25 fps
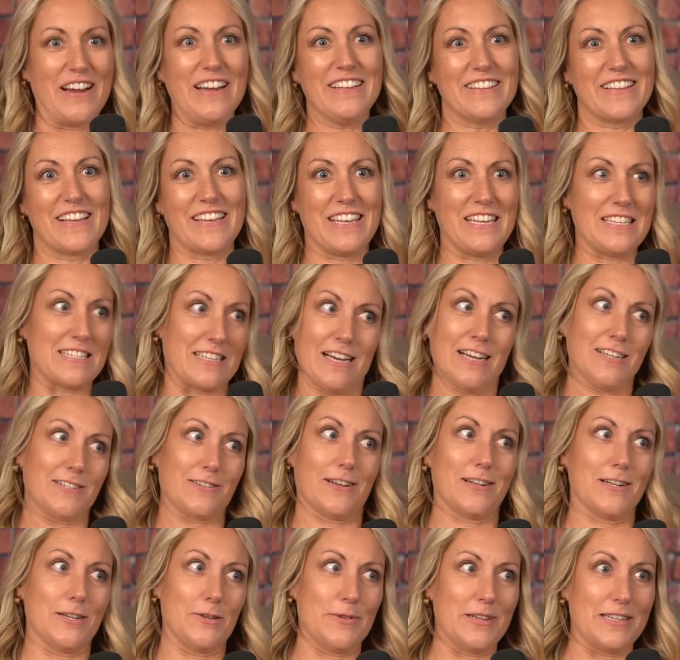right? Like he's yeah. bad.
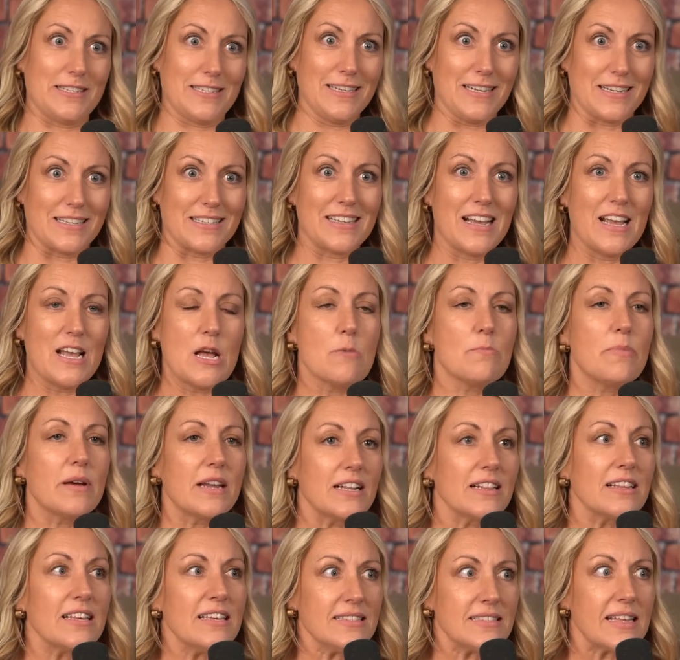Got to do what he says. Yeah.
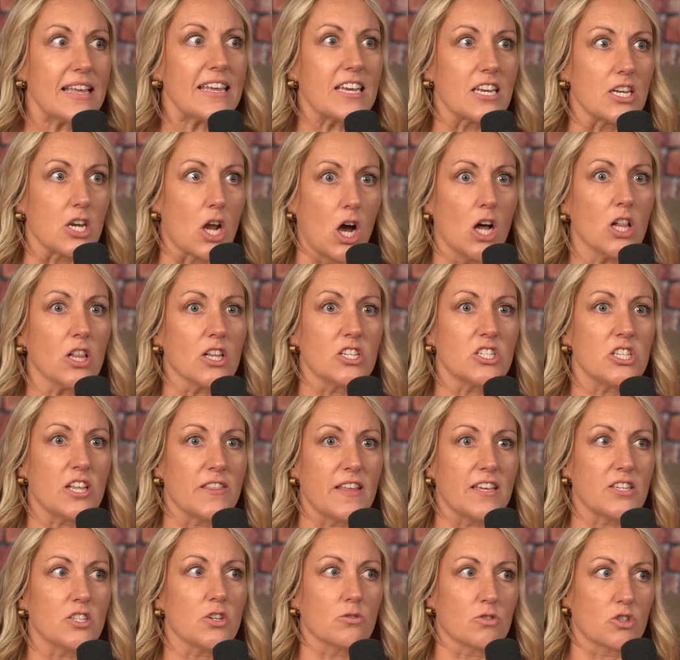But at least they acknowledge
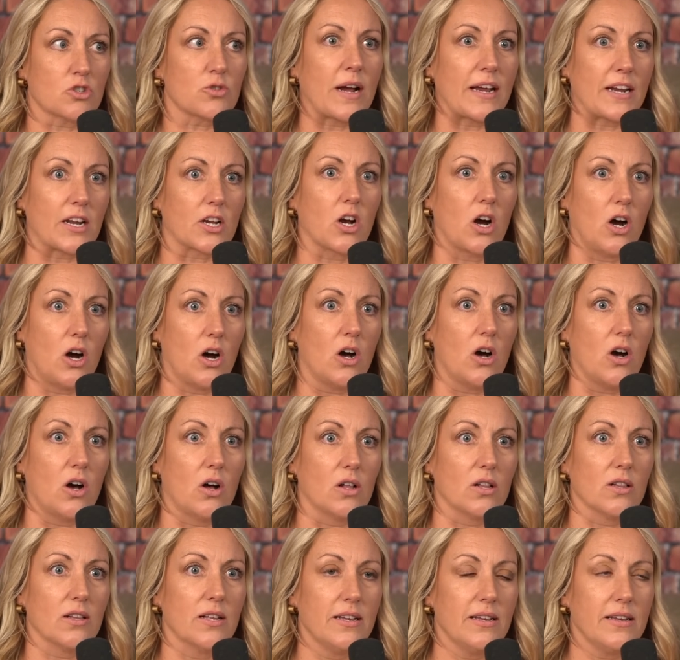and they don't try to
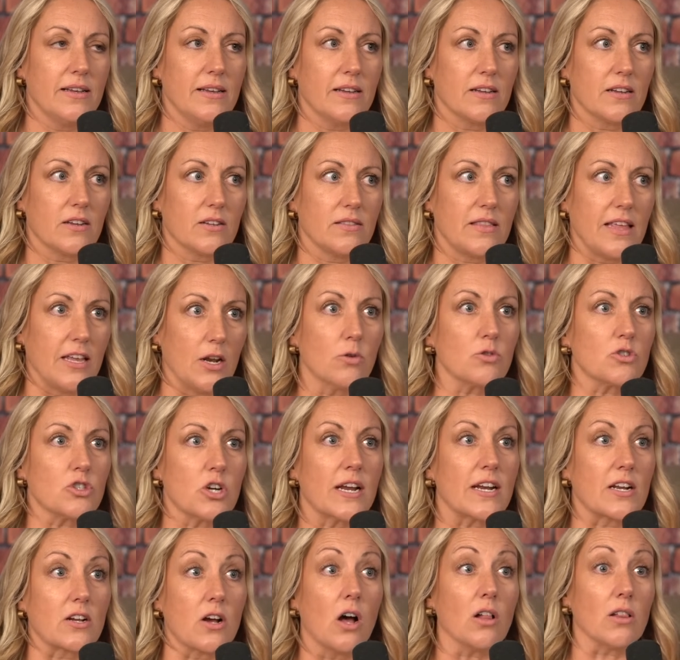call. Mm -hmm. They don't
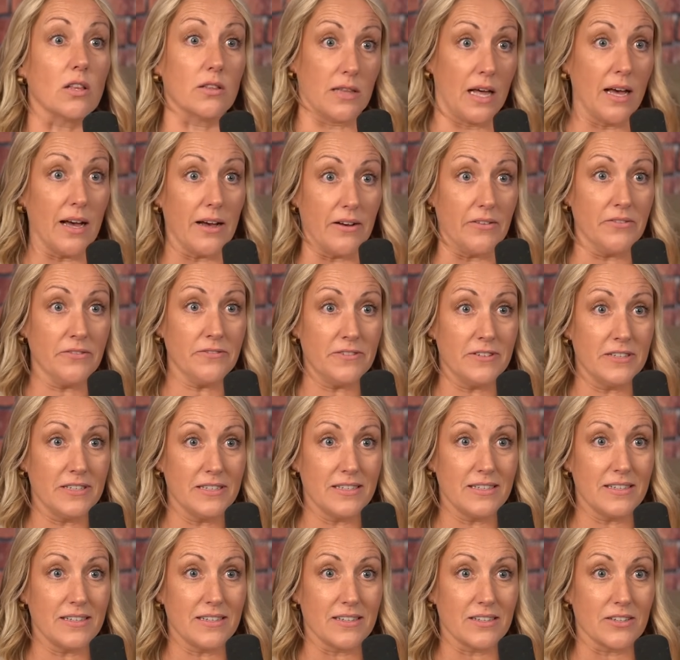try to call it love,
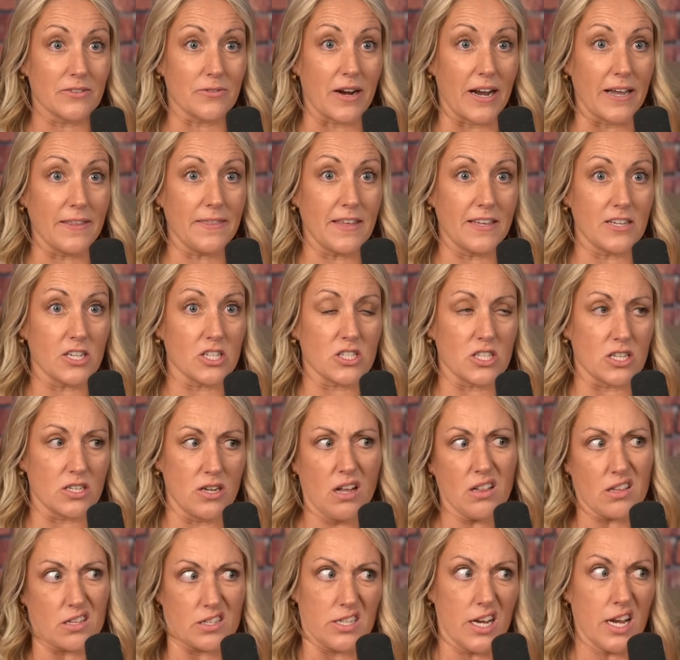yeah. right? They just
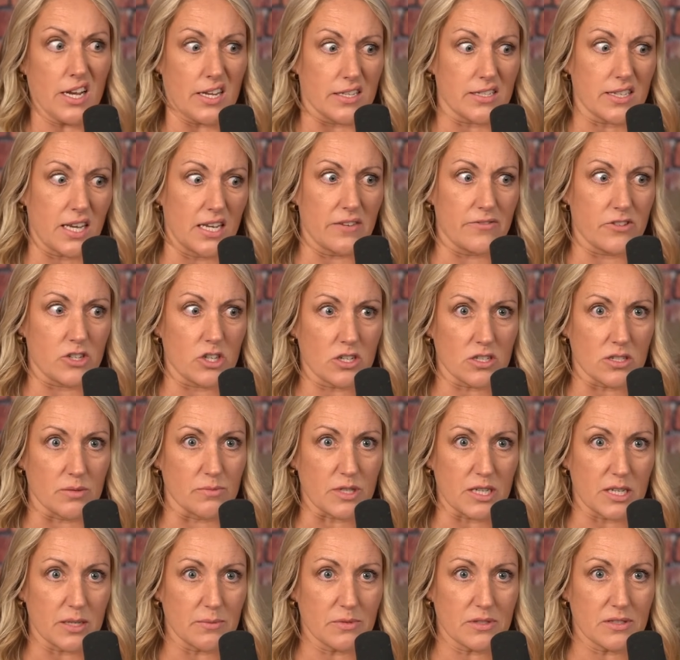acknowledge. Yeah, he's kind of a jerk
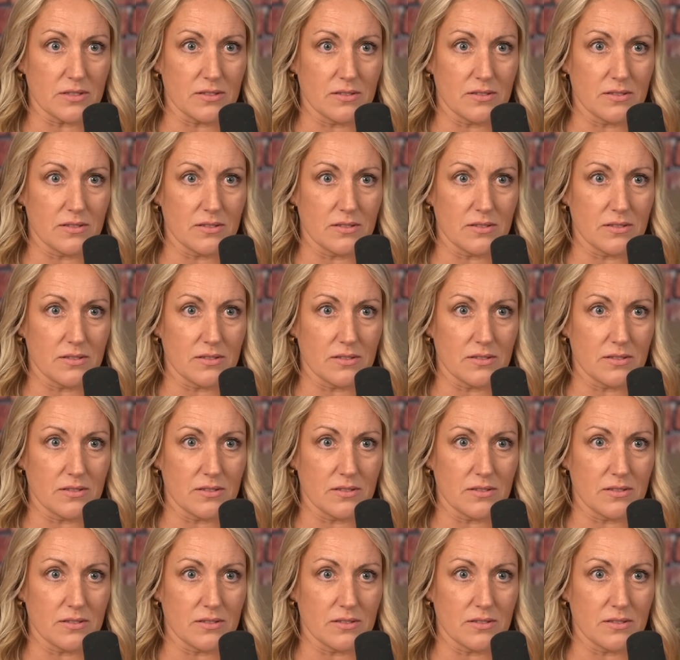sometimes